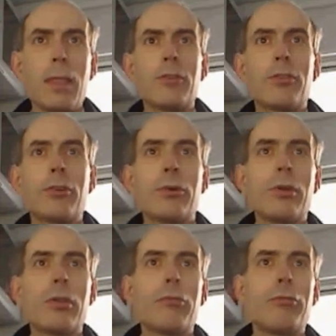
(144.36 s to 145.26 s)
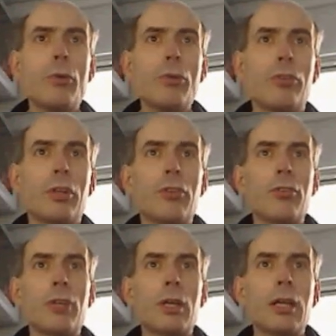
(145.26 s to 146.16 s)
So the
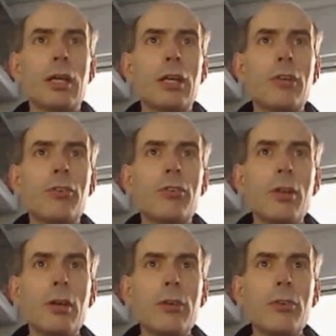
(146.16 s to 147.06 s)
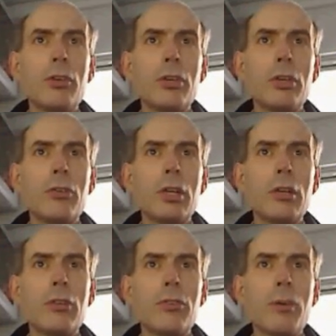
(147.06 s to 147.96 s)
voltage is 90
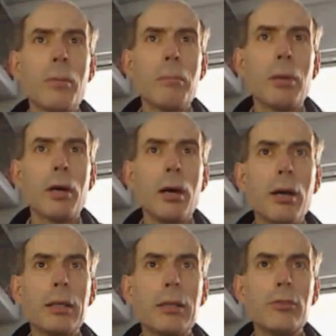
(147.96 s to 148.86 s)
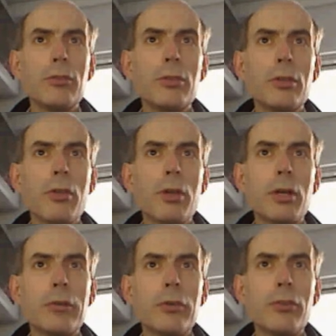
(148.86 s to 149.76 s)
degrees behind the
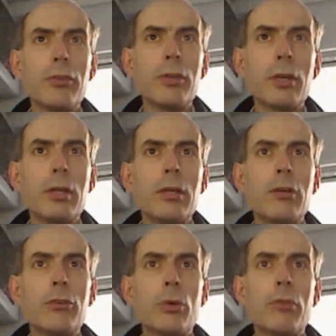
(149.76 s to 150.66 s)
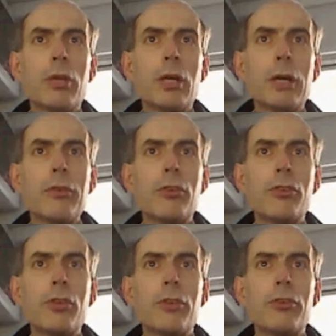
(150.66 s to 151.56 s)
current. So if the current is
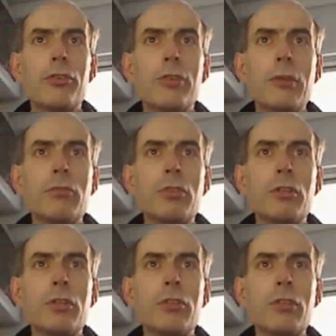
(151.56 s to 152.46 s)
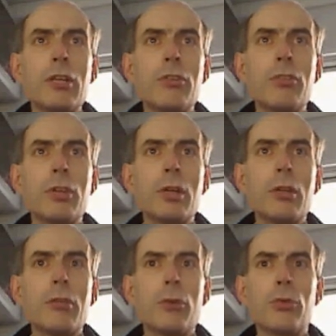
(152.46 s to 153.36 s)
170 degrees,
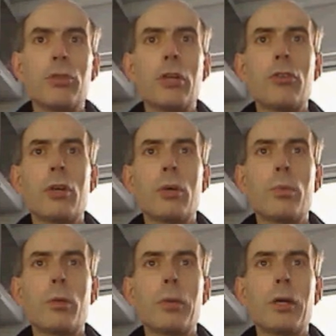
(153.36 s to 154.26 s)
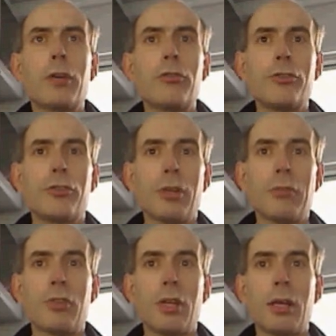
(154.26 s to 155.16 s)
the voltage will be
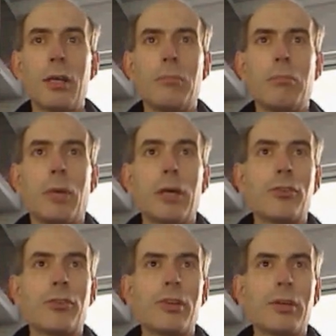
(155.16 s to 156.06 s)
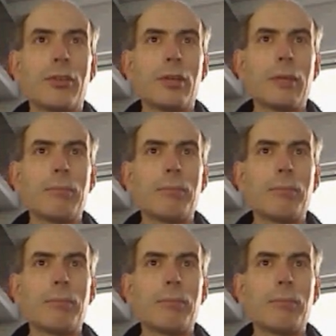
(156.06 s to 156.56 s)
170 minus 90.